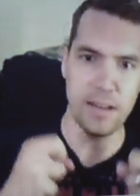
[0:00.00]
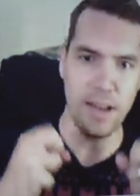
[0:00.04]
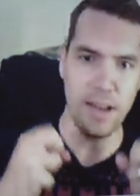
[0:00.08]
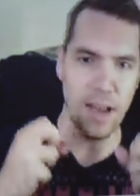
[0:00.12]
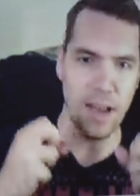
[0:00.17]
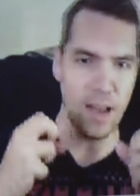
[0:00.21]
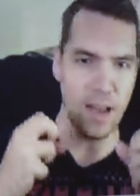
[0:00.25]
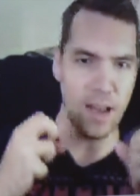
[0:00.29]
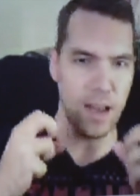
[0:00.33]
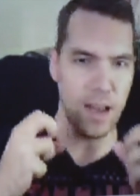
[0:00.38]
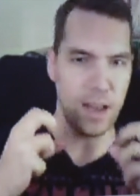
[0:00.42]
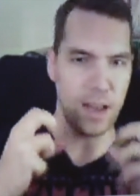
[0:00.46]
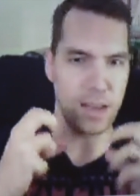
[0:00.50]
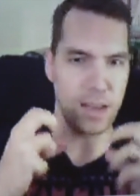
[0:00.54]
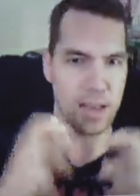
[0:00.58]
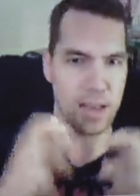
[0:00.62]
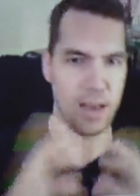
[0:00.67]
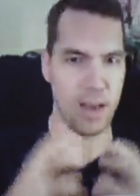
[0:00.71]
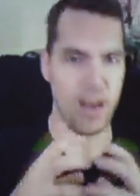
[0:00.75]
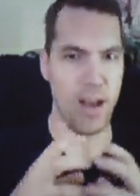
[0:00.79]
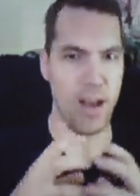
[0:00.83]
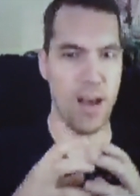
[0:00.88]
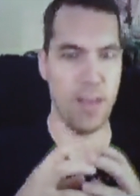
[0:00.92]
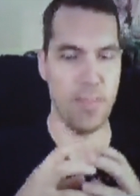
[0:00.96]
uh,
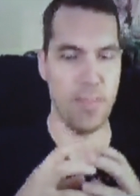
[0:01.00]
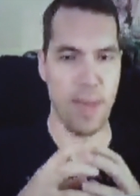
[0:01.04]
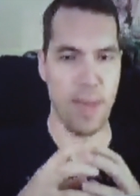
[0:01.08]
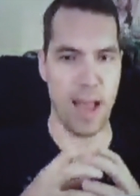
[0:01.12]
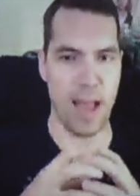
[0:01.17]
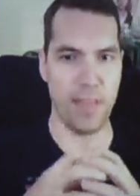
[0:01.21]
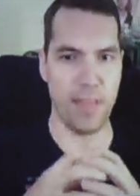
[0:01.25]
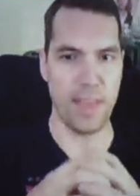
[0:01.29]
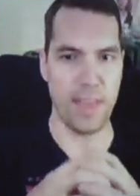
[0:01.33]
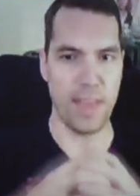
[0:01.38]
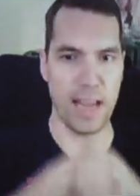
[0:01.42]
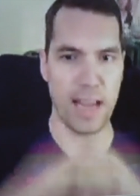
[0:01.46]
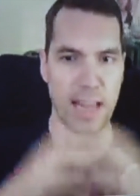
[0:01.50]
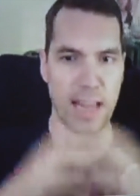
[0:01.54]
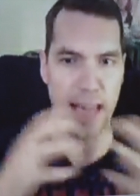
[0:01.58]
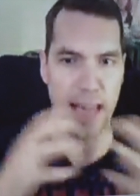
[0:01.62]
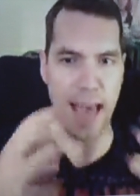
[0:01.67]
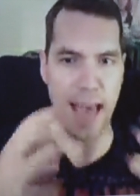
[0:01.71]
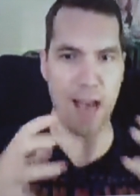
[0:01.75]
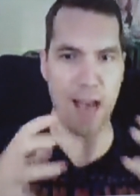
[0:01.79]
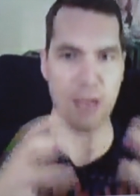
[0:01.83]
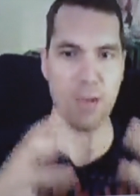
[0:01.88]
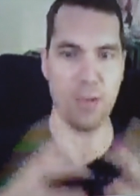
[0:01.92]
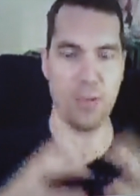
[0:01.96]
combat that
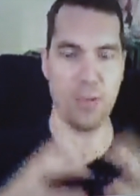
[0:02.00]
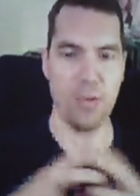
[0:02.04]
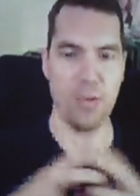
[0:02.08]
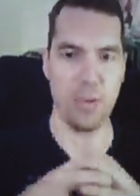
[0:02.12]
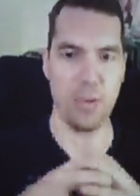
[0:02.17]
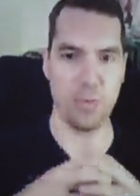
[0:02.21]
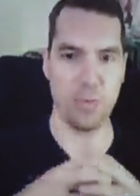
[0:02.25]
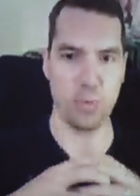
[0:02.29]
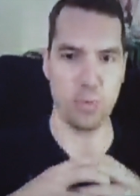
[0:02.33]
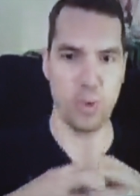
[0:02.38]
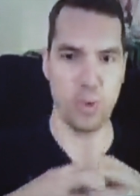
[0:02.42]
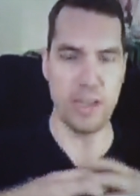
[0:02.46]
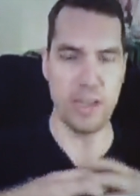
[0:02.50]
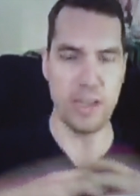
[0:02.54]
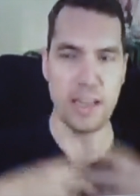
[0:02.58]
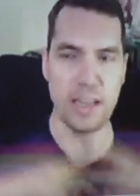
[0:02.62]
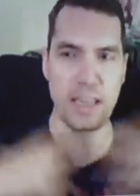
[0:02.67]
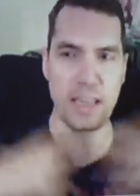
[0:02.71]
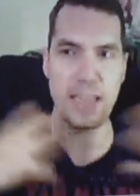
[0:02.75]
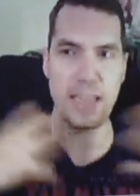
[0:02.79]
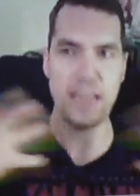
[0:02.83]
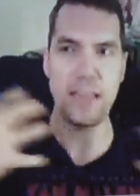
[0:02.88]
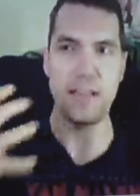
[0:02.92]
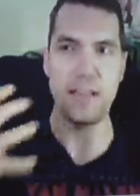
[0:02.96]
allows you to
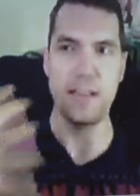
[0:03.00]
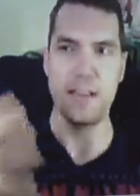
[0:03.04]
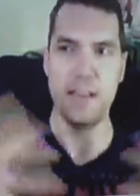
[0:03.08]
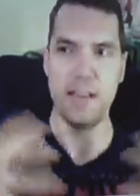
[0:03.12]
really,